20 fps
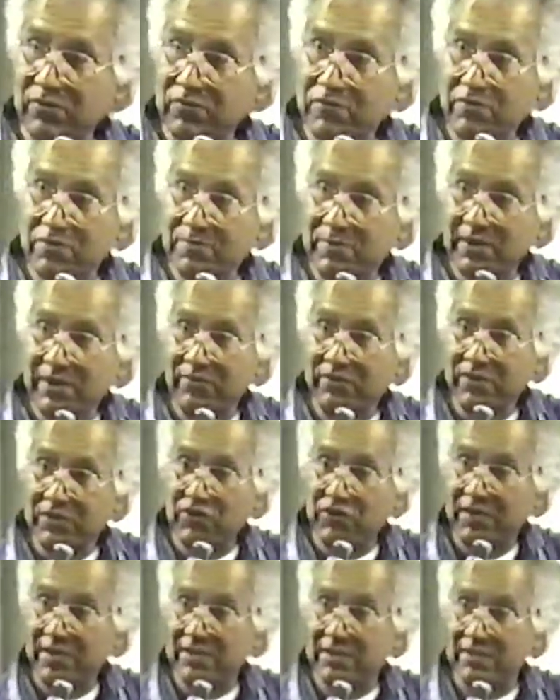when you believe in
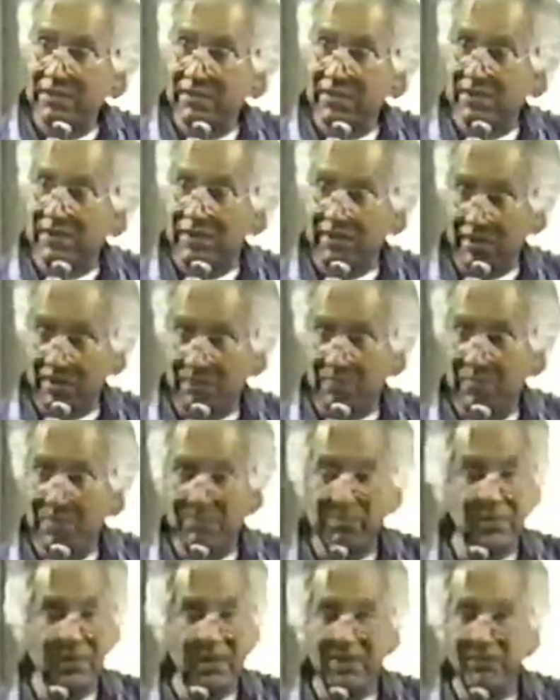Jesus, and there are
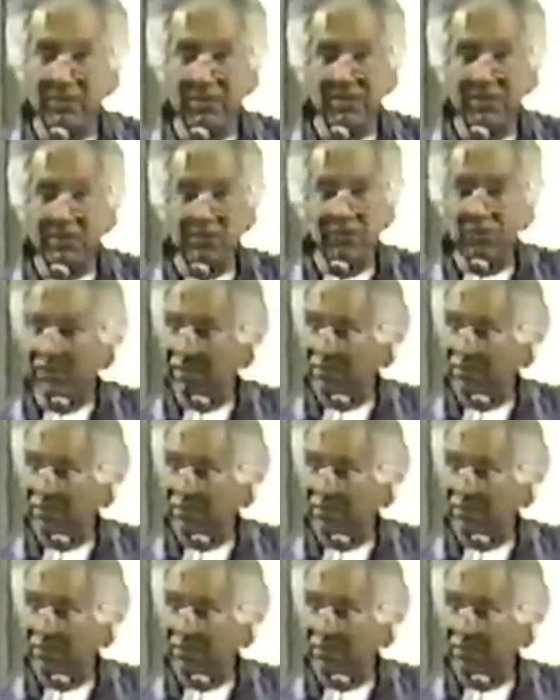people obviously who